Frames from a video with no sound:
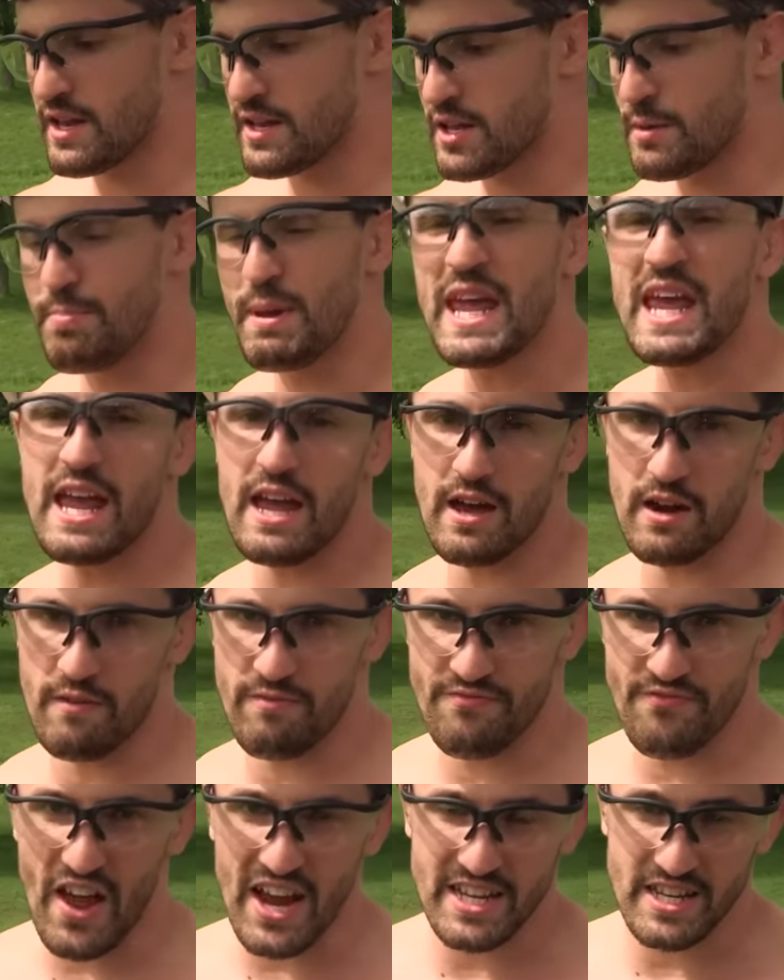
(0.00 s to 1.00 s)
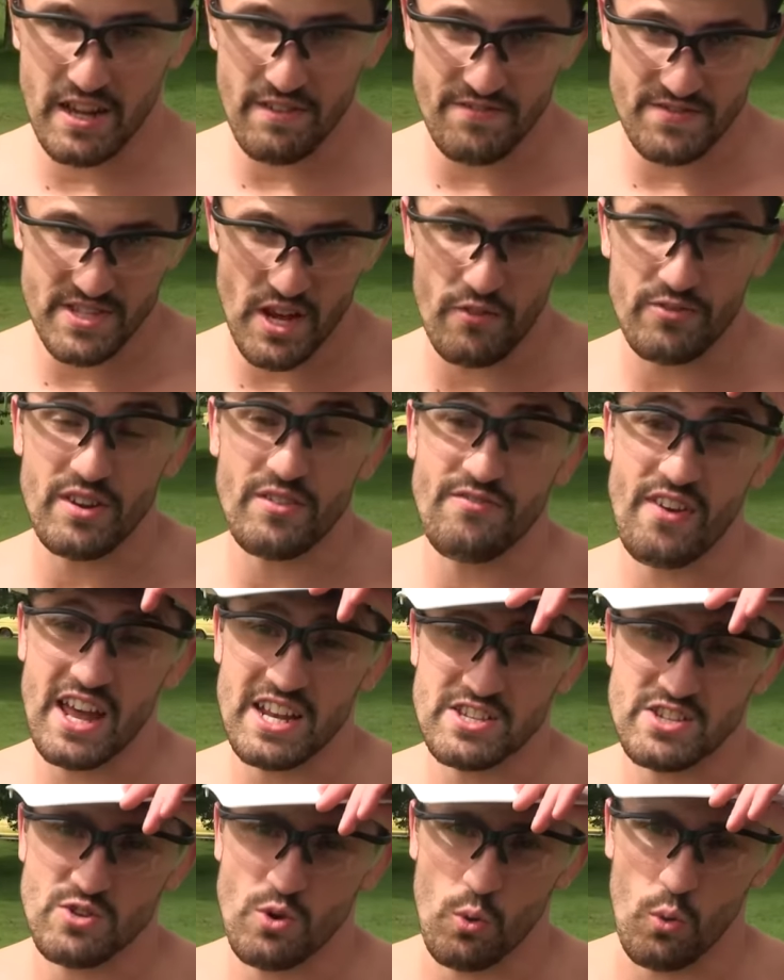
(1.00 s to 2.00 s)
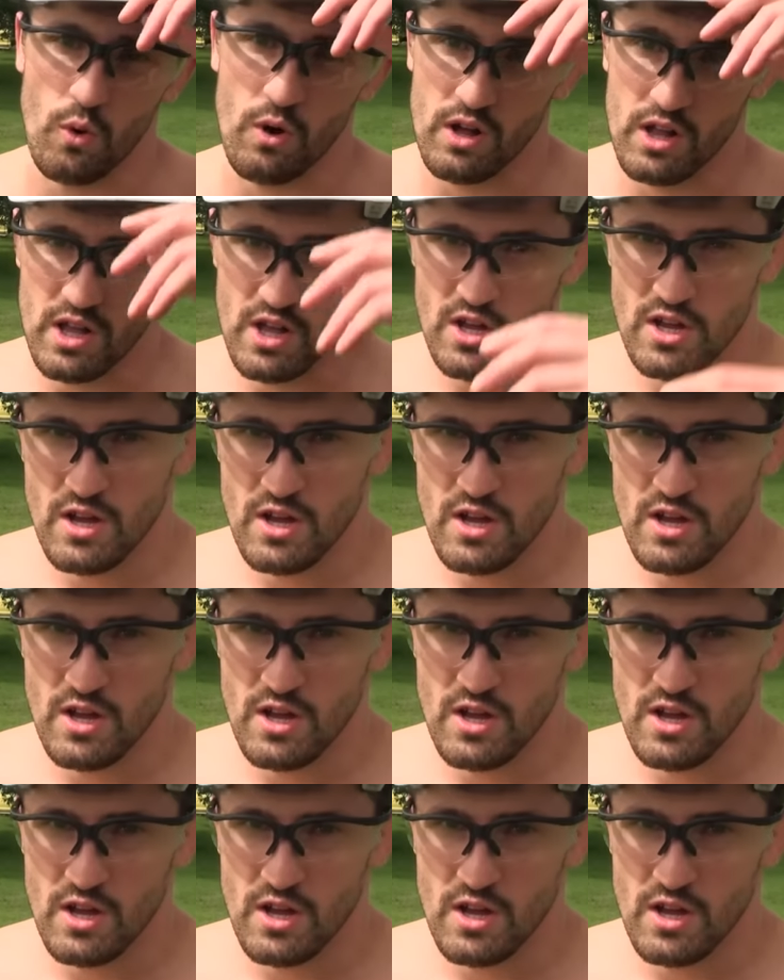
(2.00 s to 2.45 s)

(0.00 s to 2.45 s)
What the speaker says: to be an effective self-defense tool.